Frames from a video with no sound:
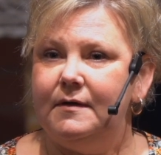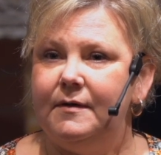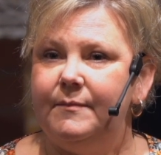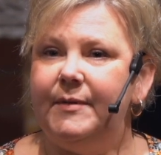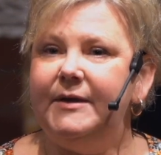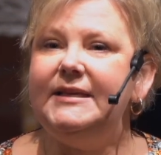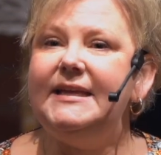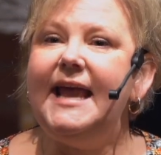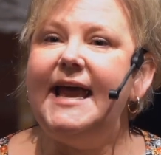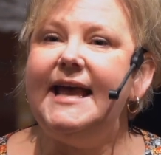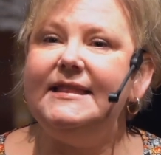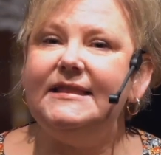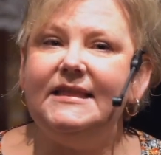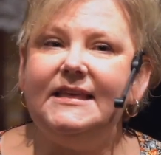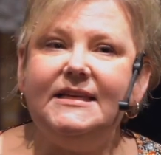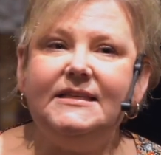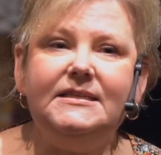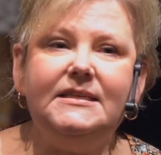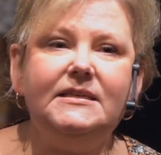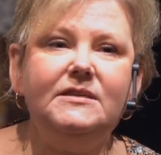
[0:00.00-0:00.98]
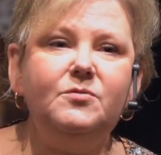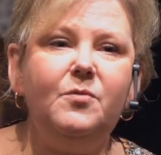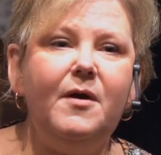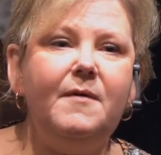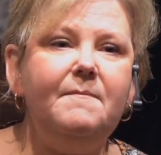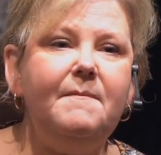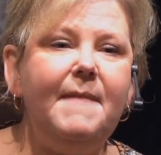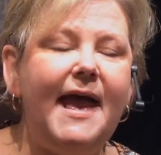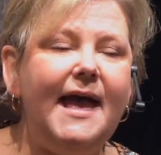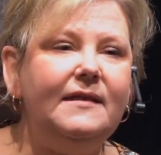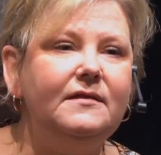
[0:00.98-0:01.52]
But yet, this is
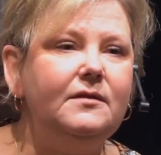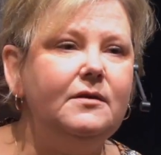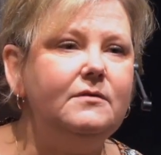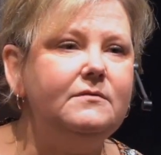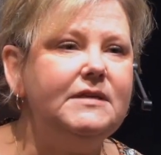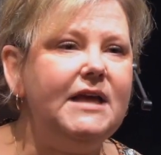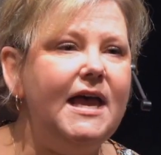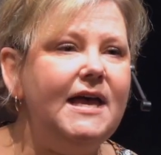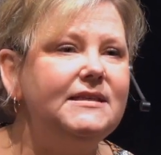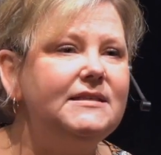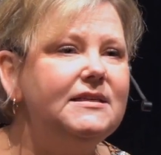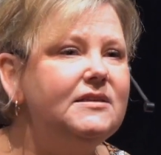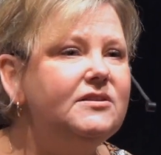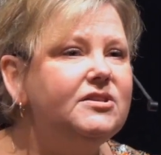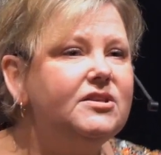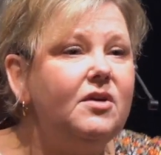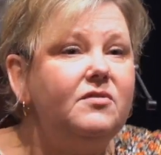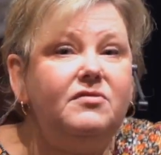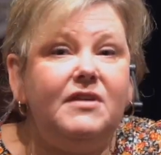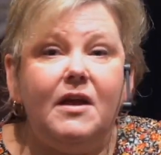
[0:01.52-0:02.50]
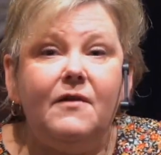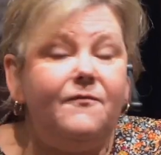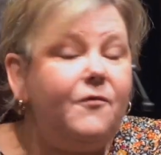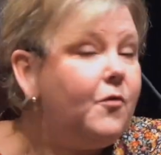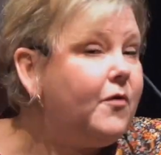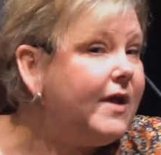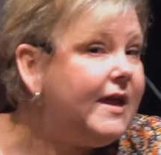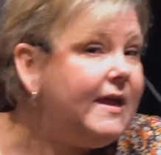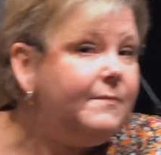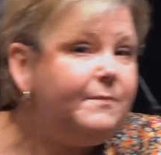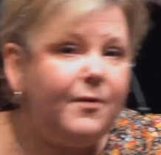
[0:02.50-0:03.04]
what Matthew does, and so
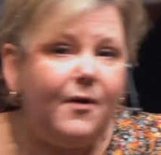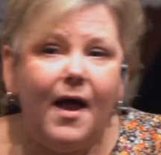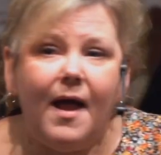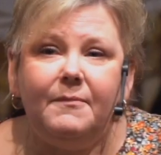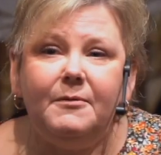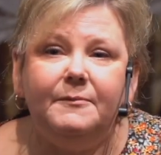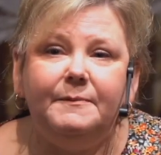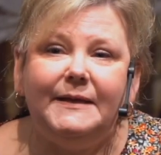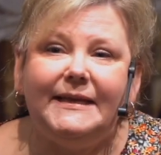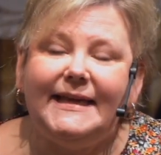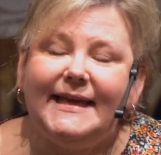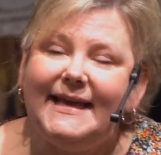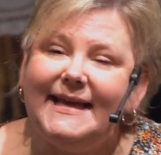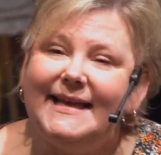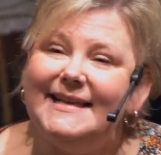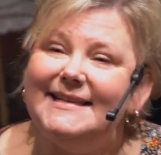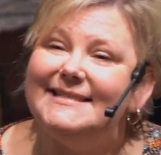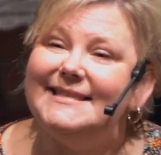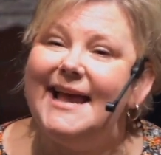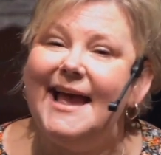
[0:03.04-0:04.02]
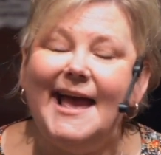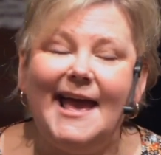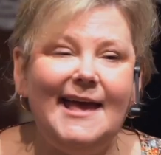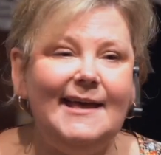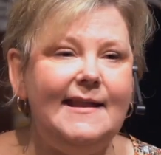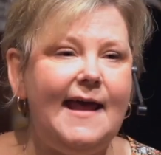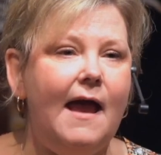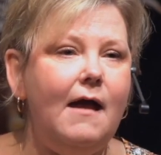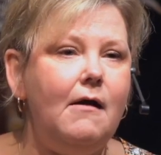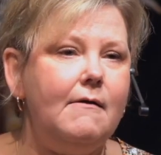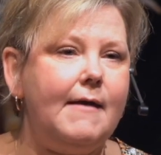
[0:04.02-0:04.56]
therefore, he probably is
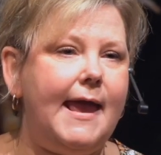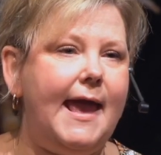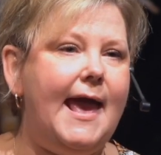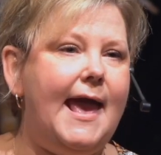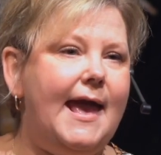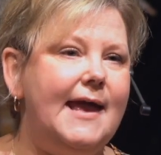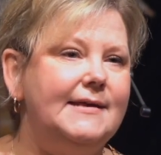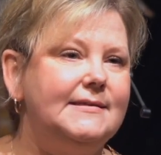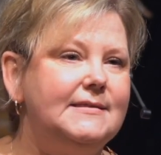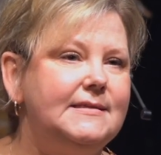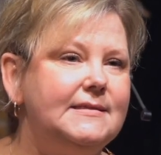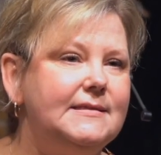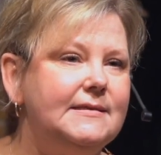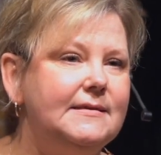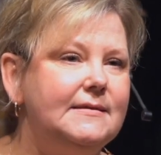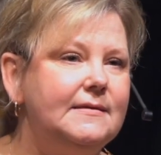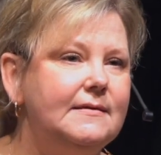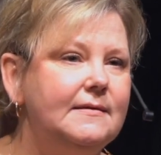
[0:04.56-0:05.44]
an outcast.